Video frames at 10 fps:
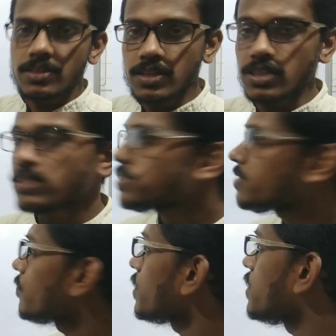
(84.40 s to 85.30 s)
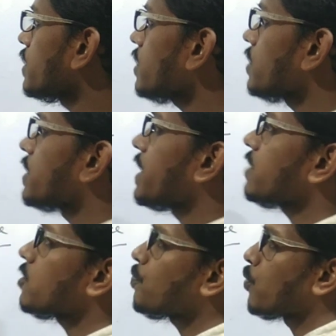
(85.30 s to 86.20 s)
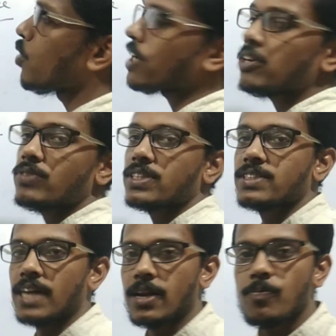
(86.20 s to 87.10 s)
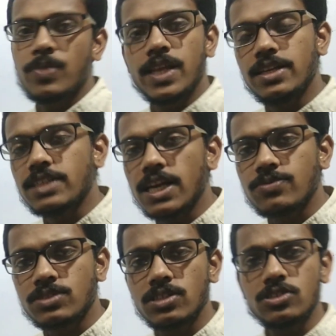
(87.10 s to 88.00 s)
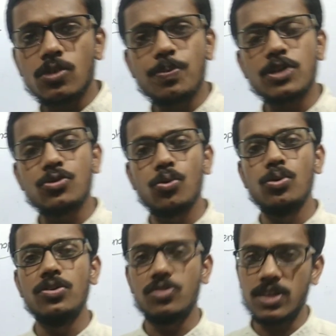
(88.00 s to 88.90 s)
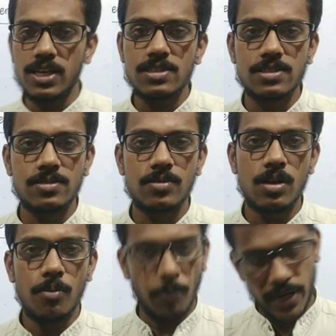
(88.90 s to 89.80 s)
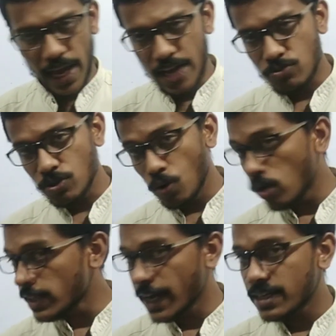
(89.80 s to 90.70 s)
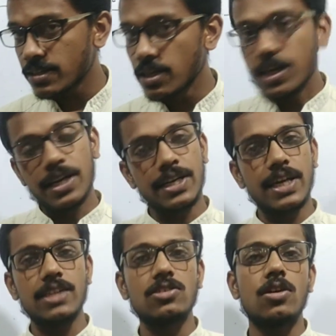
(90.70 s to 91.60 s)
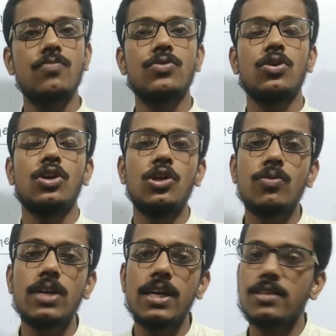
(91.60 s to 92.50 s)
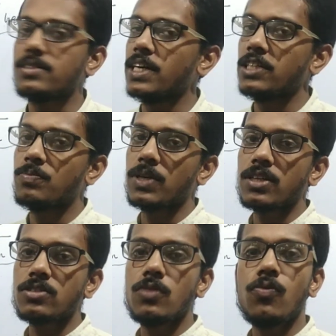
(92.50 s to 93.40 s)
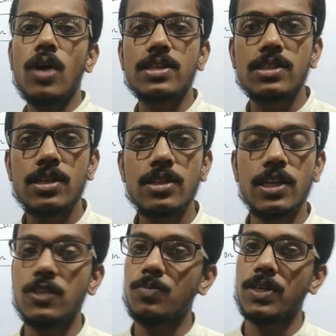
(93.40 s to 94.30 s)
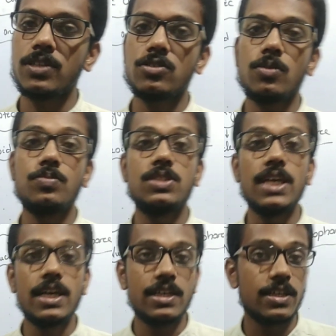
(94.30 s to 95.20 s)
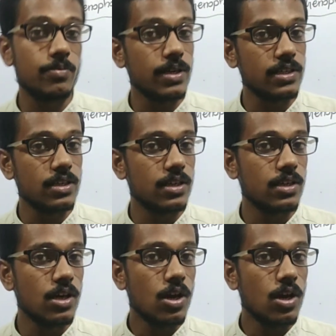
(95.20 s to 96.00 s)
Thus, here in case of prokaryotic cell, there is absence of a true nucleus. But as we know that in case of your nucleus, there is presence of what? There is presence of genetic material.